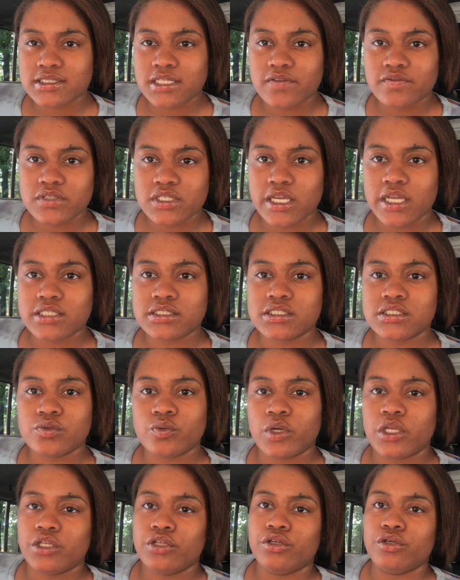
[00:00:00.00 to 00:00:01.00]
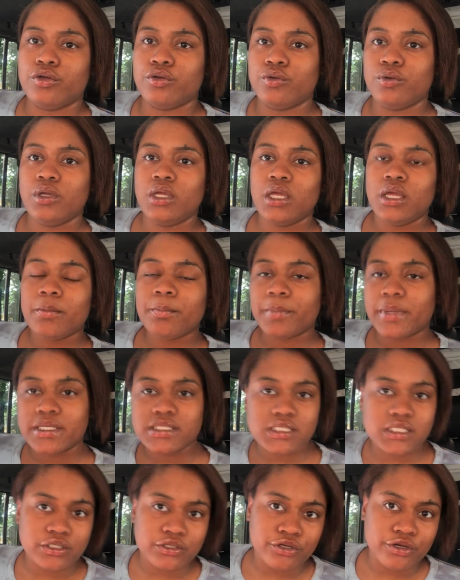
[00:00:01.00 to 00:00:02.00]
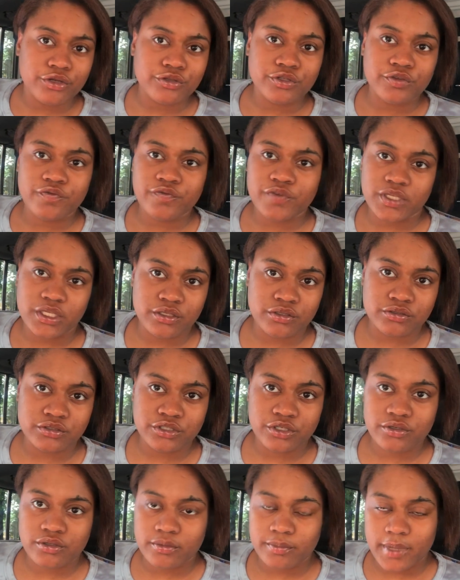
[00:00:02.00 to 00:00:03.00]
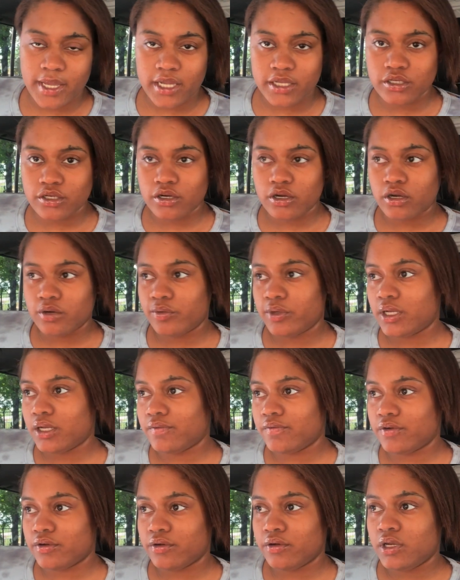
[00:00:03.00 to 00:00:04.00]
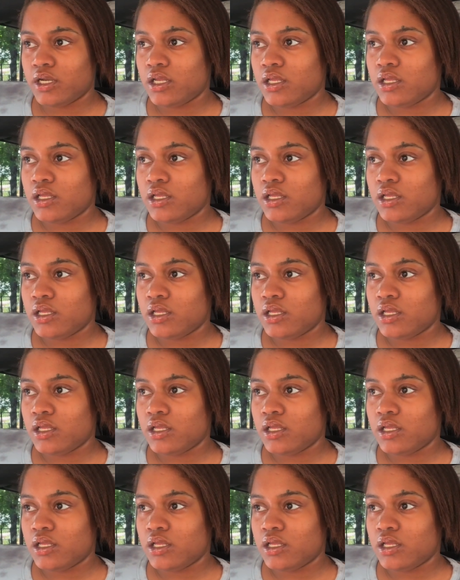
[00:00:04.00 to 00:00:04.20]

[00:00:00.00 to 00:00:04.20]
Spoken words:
FTX is when you basically, you're in the field, you're in the backyard, whatever,